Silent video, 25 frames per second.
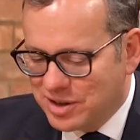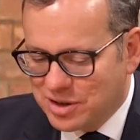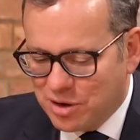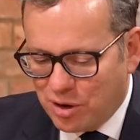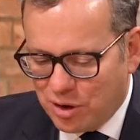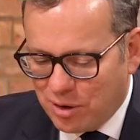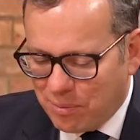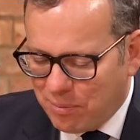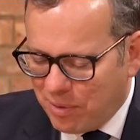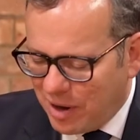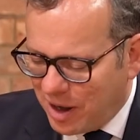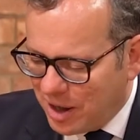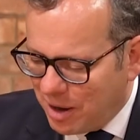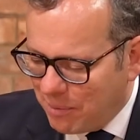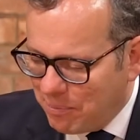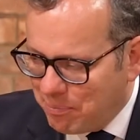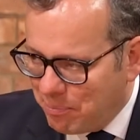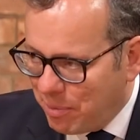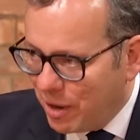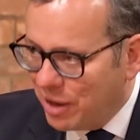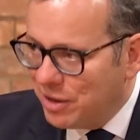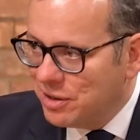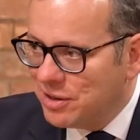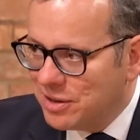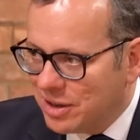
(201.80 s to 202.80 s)
got an
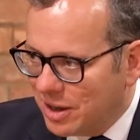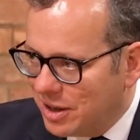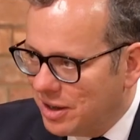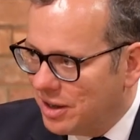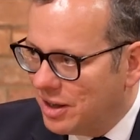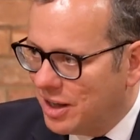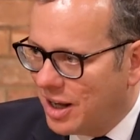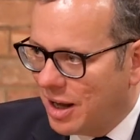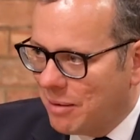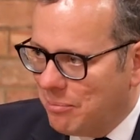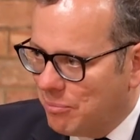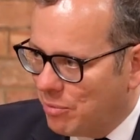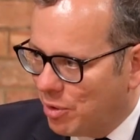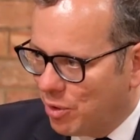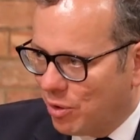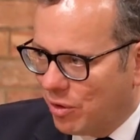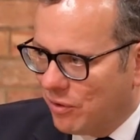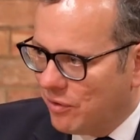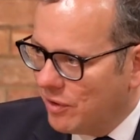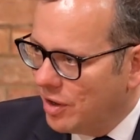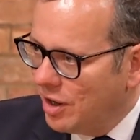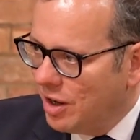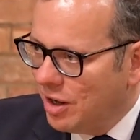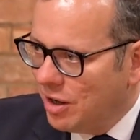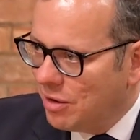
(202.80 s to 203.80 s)
abundant number
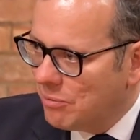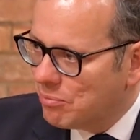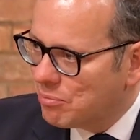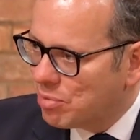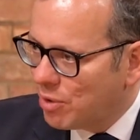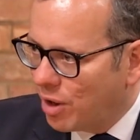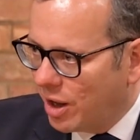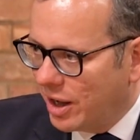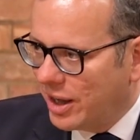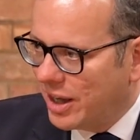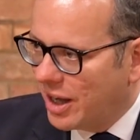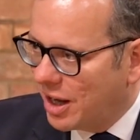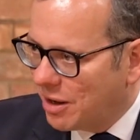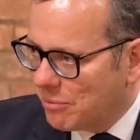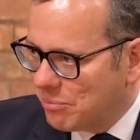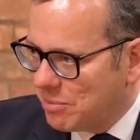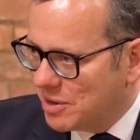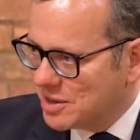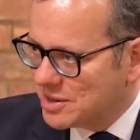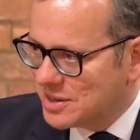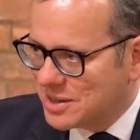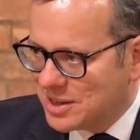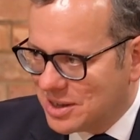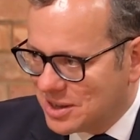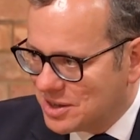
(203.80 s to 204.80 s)
of bright young
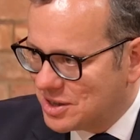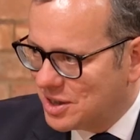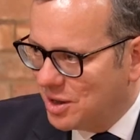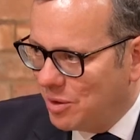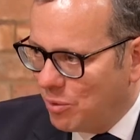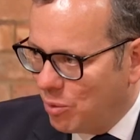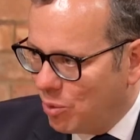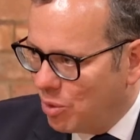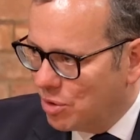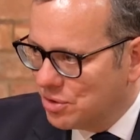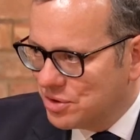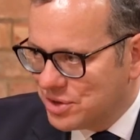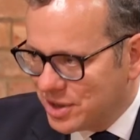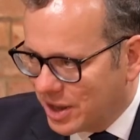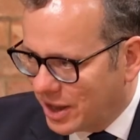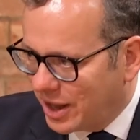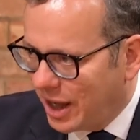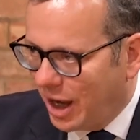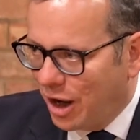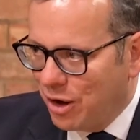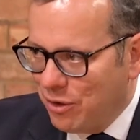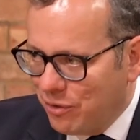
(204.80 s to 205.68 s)
businesses that want to go